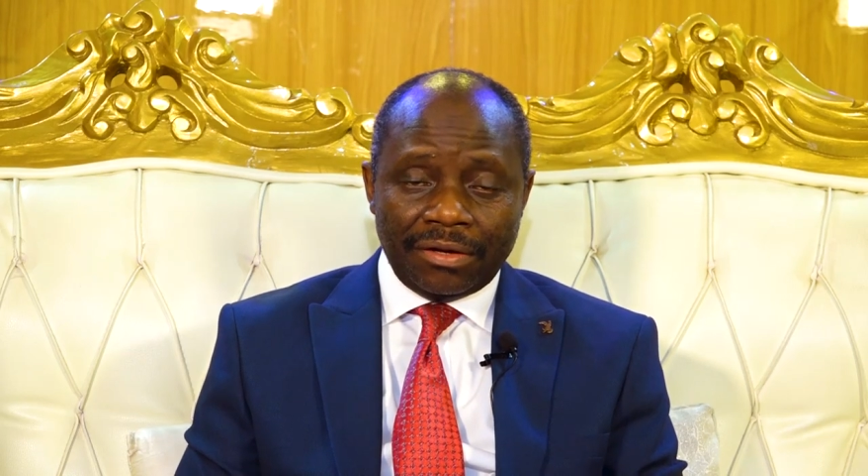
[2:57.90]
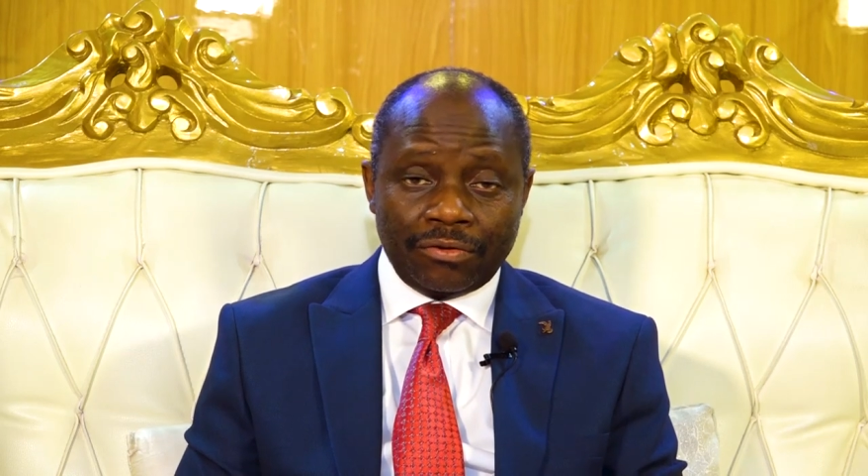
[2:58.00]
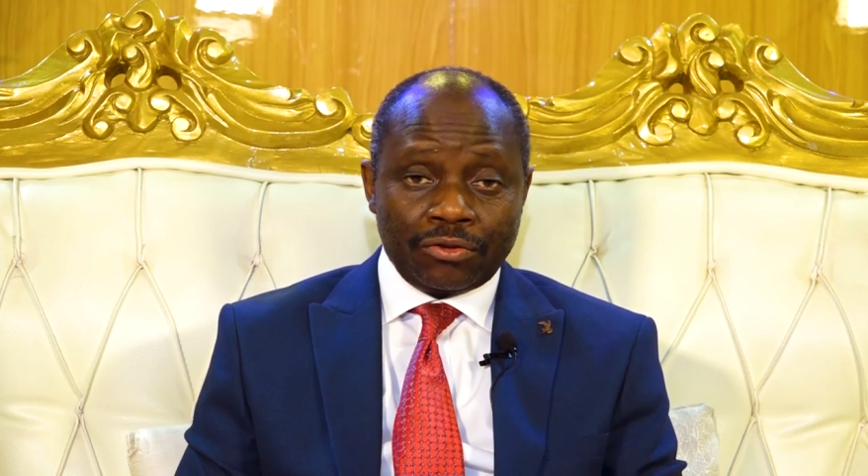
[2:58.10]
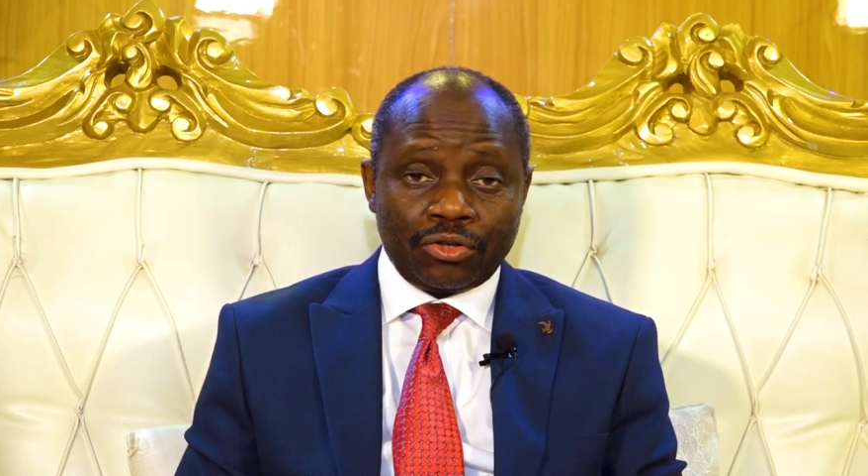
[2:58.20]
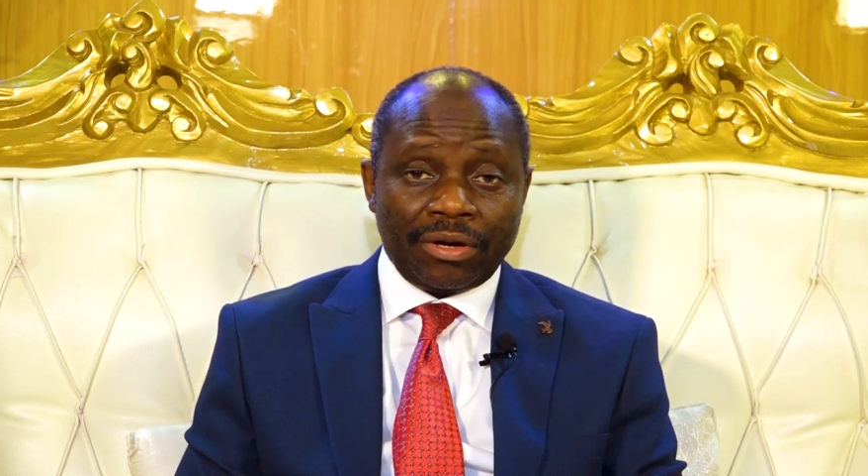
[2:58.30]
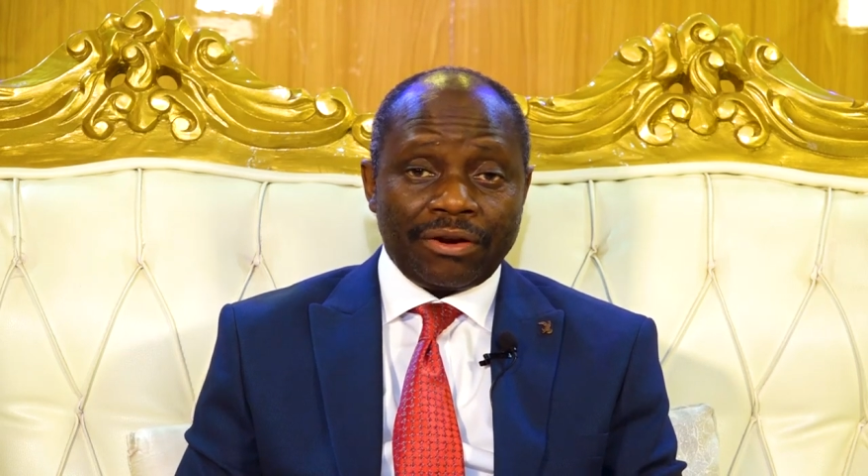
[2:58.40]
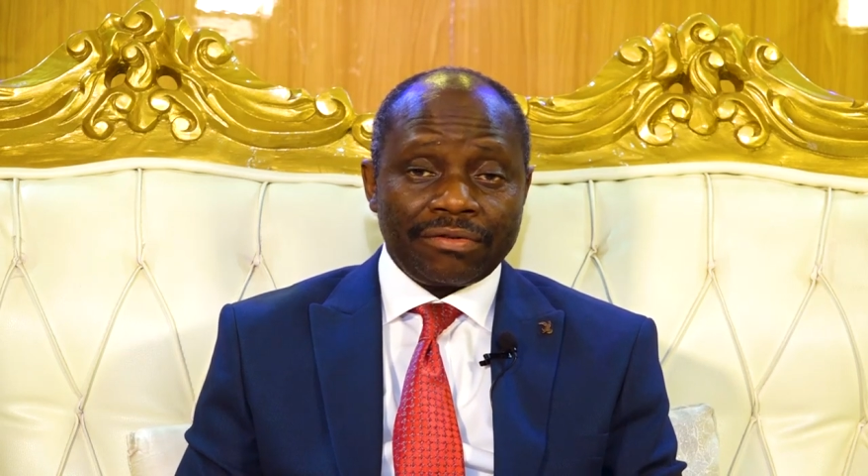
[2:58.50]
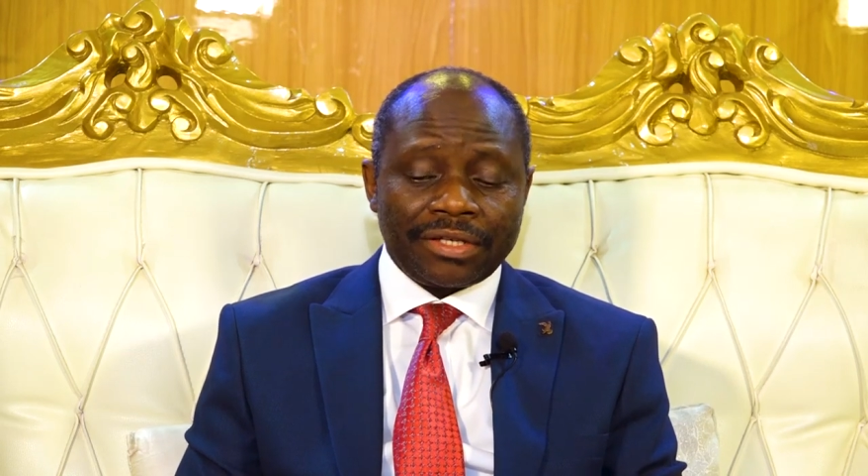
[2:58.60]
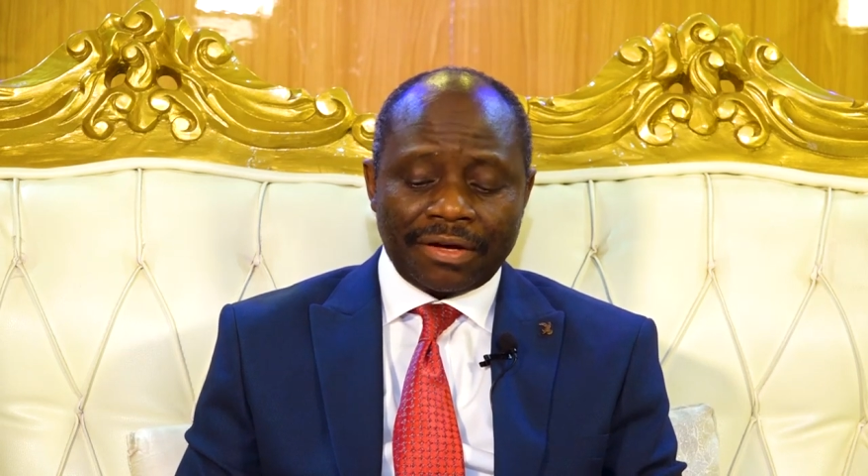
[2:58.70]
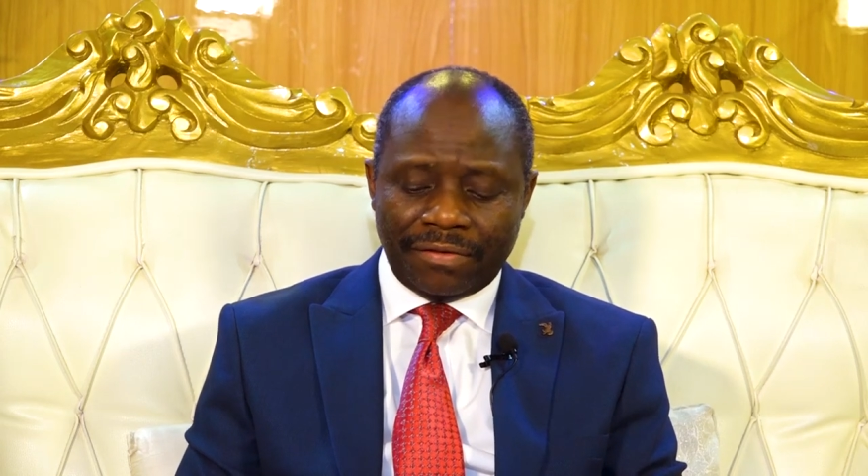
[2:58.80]
your joy
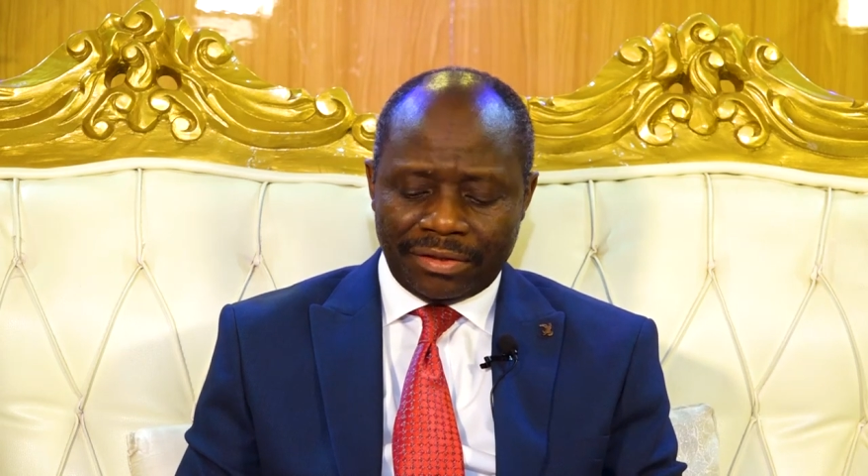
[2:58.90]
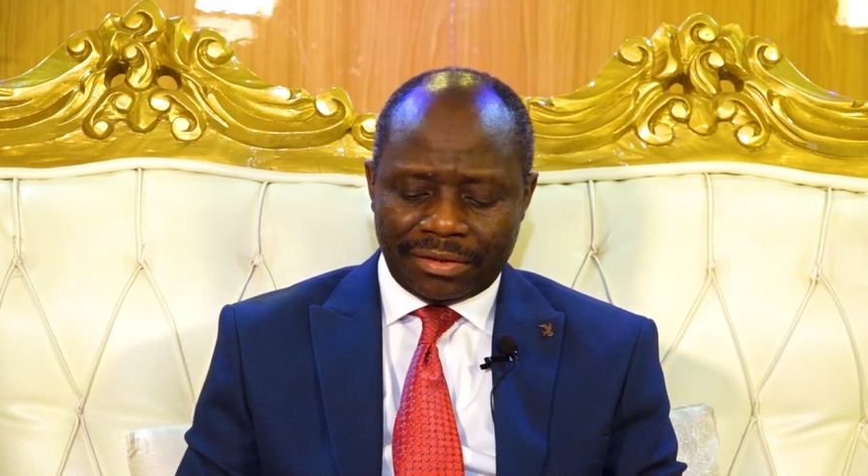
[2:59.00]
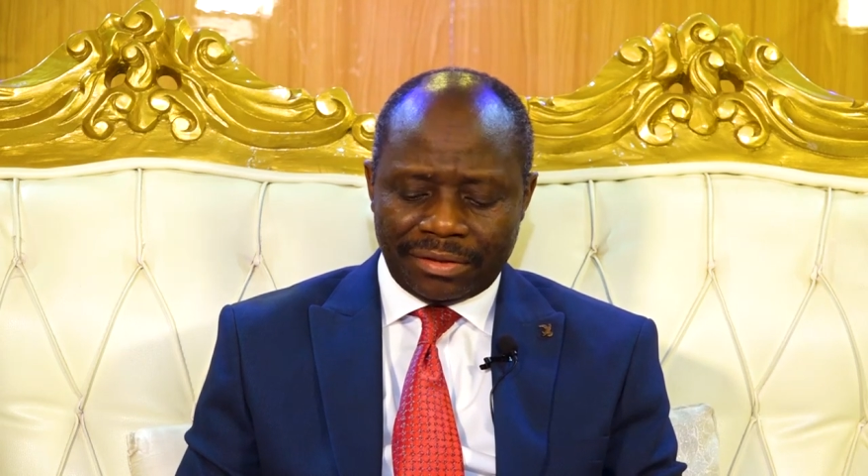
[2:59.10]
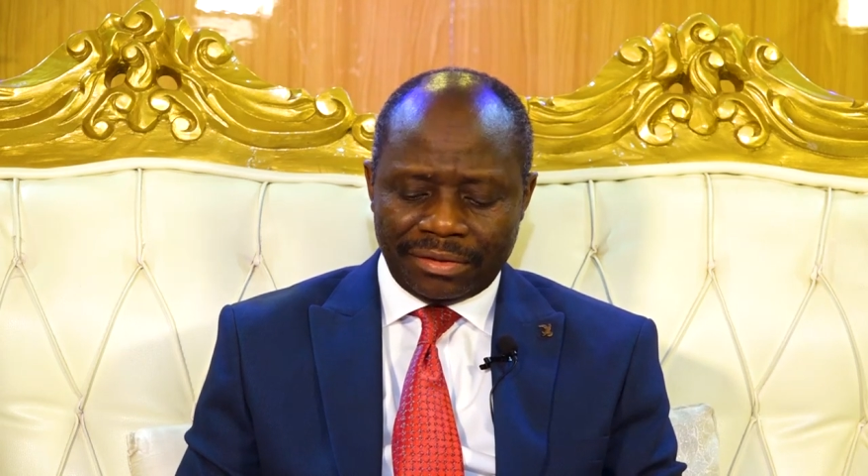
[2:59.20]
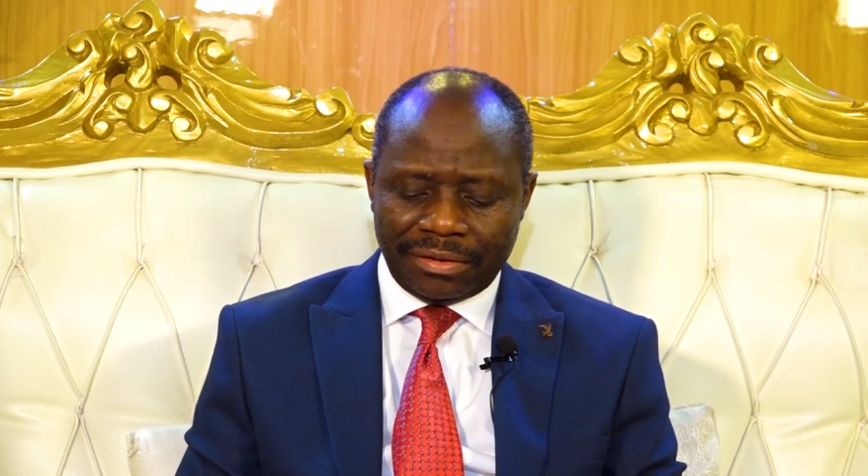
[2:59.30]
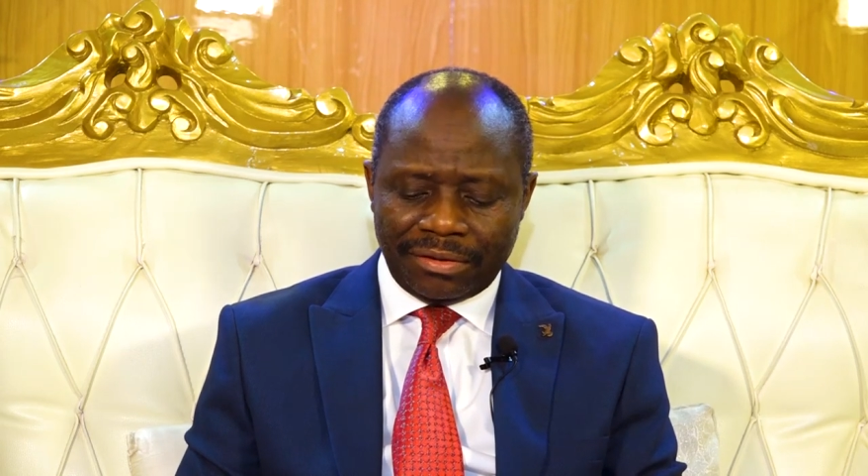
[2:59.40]
of service,